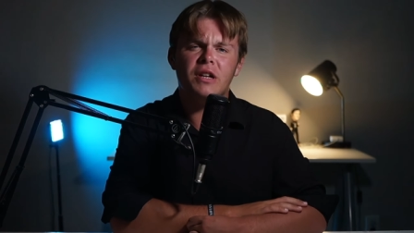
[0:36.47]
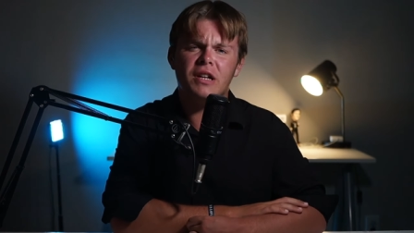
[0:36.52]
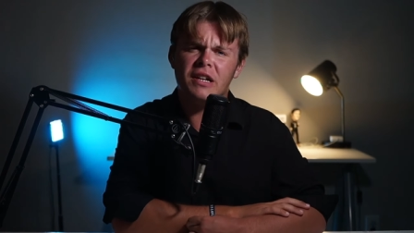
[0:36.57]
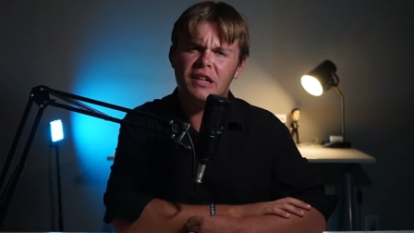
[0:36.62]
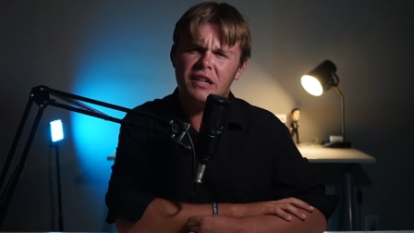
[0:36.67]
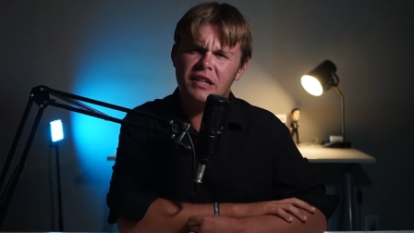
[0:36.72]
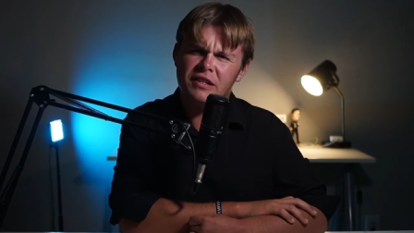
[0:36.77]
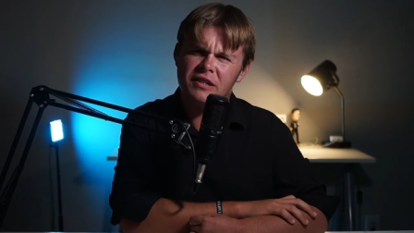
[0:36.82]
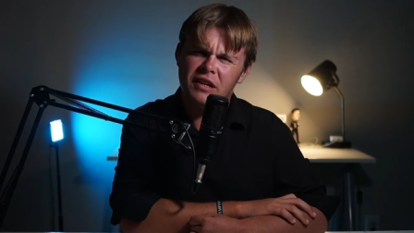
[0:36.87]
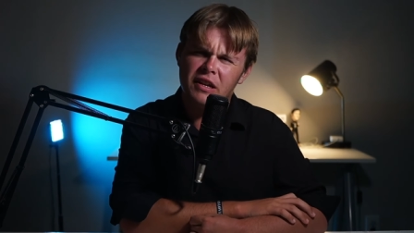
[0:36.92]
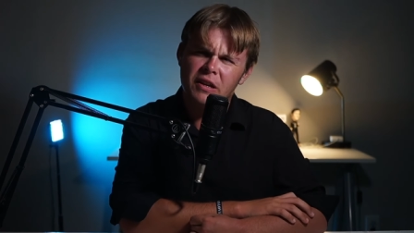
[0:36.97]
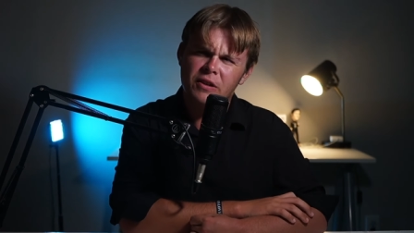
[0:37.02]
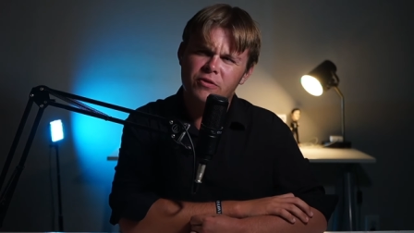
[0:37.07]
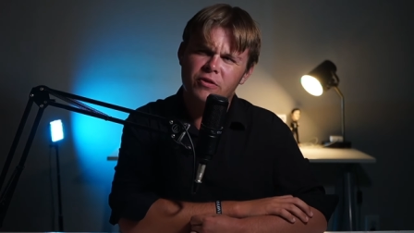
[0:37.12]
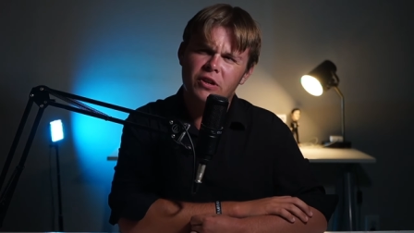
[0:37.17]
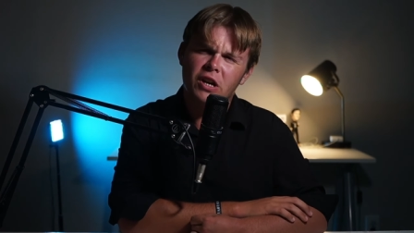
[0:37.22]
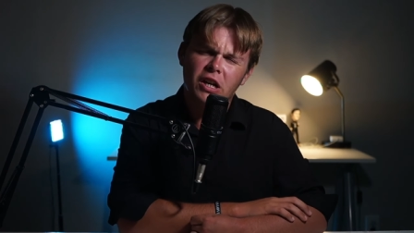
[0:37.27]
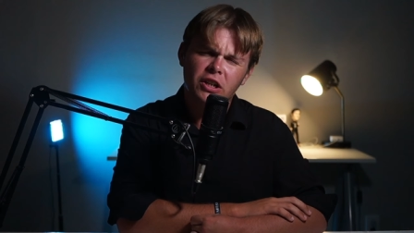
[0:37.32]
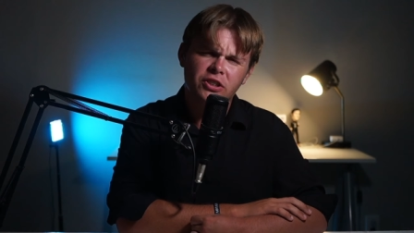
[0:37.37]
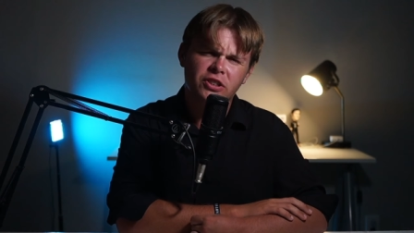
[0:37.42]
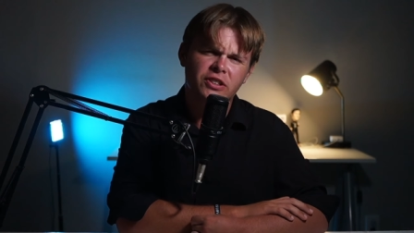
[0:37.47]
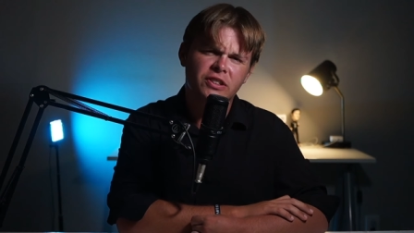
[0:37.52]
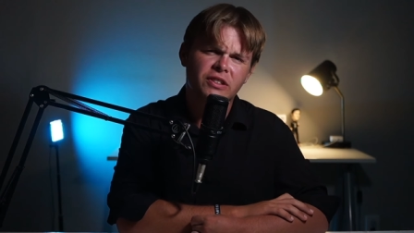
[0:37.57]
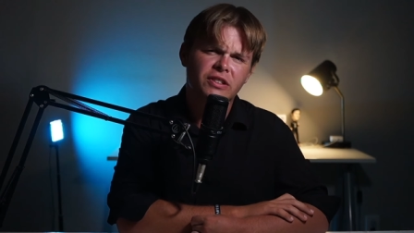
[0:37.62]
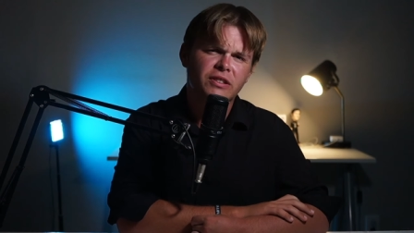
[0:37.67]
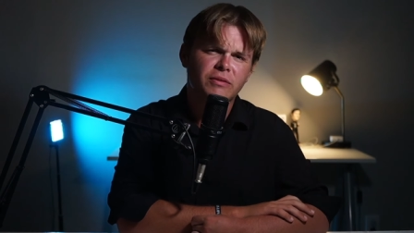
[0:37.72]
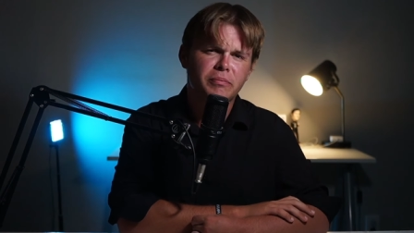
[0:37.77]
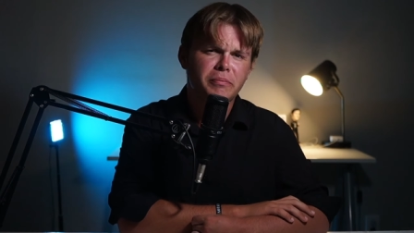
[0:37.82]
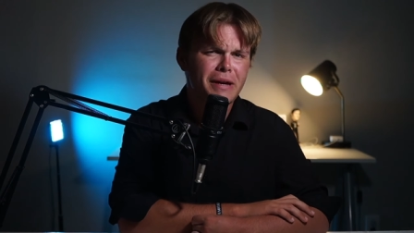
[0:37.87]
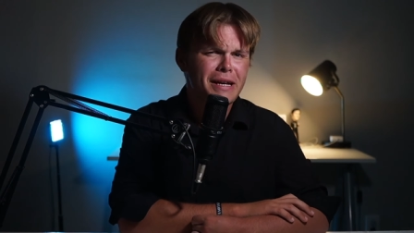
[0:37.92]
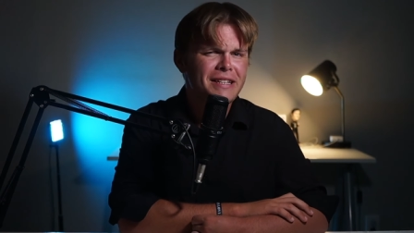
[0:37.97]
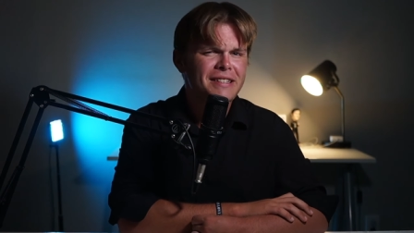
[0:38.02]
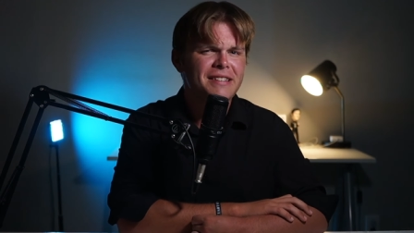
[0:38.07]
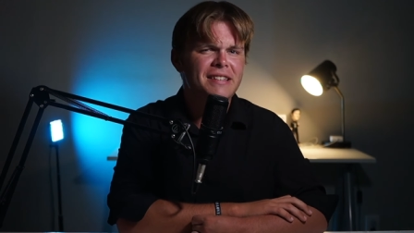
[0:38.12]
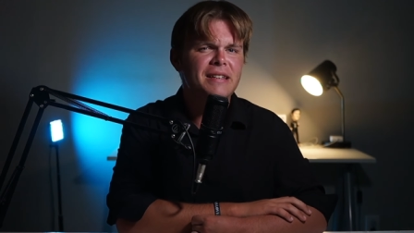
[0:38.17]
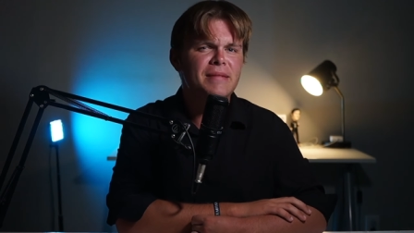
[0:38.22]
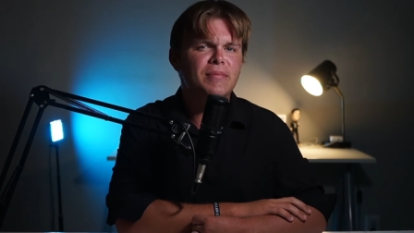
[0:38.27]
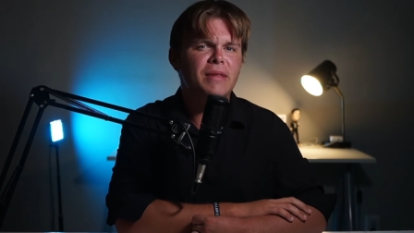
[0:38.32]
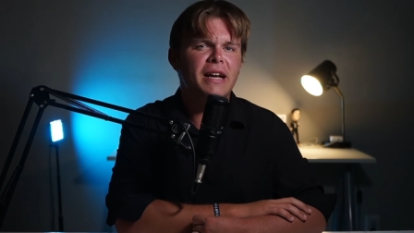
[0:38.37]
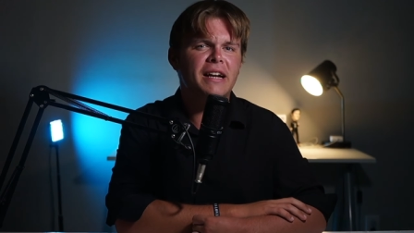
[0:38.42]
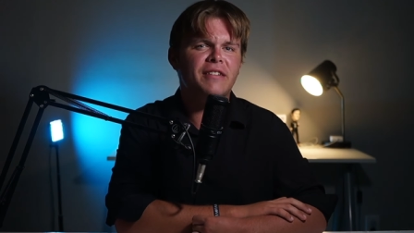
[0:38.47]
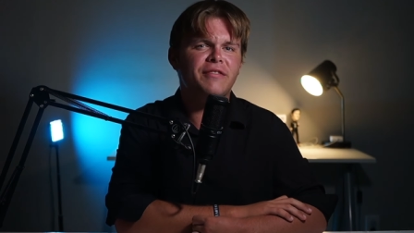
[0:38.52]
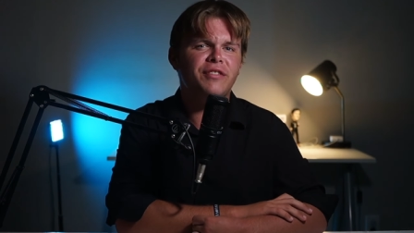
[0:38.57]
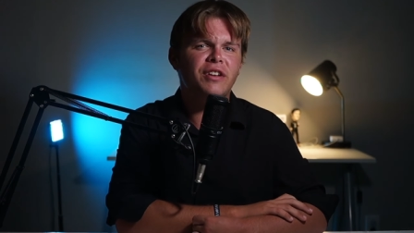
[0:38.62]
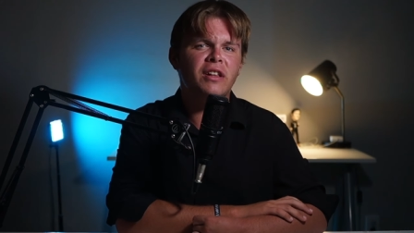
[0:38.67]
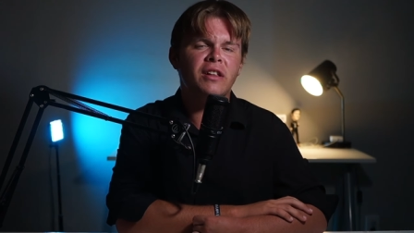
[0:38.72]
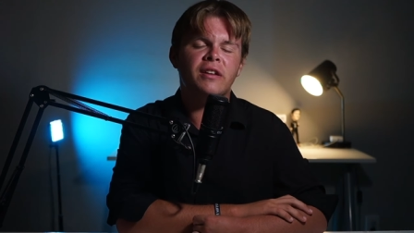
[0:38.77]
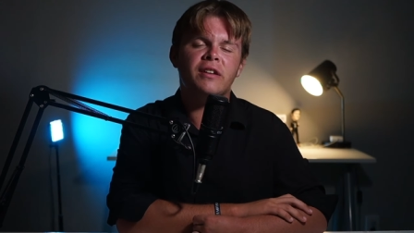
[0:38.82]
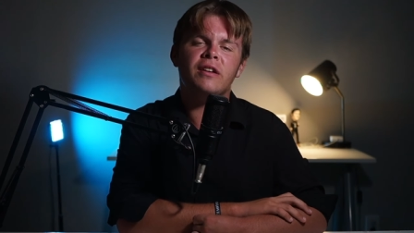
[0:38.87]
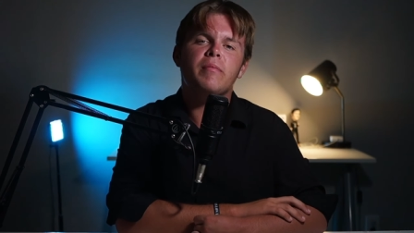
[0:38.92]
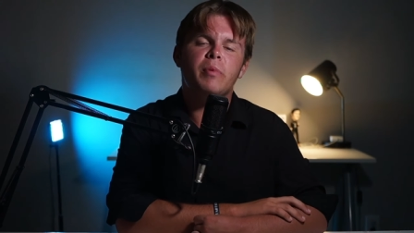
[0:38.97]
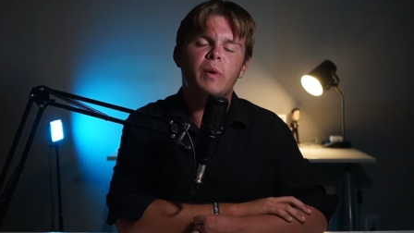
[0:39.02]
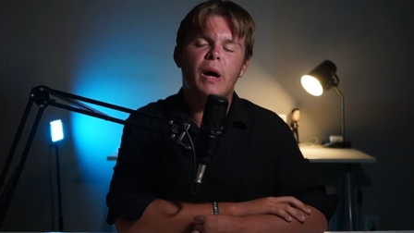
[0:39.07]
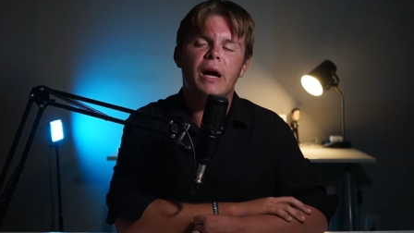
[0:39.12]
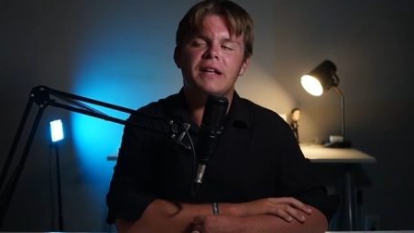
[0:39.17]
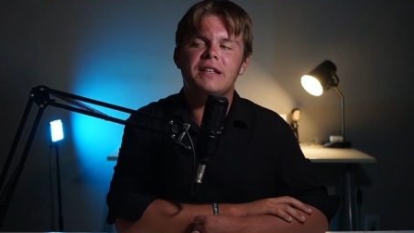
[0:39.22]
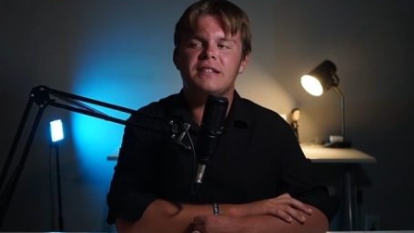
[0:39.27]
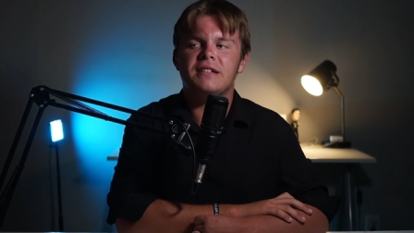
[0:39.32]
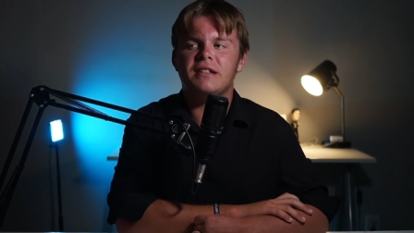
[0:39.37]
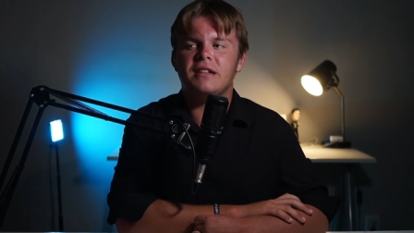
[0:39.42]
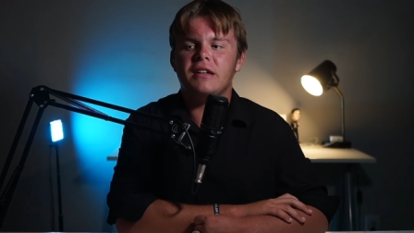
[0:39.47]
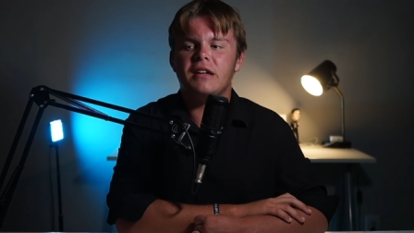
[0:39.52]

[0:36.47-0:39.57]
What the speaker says: in his introduction may seem like a villain, but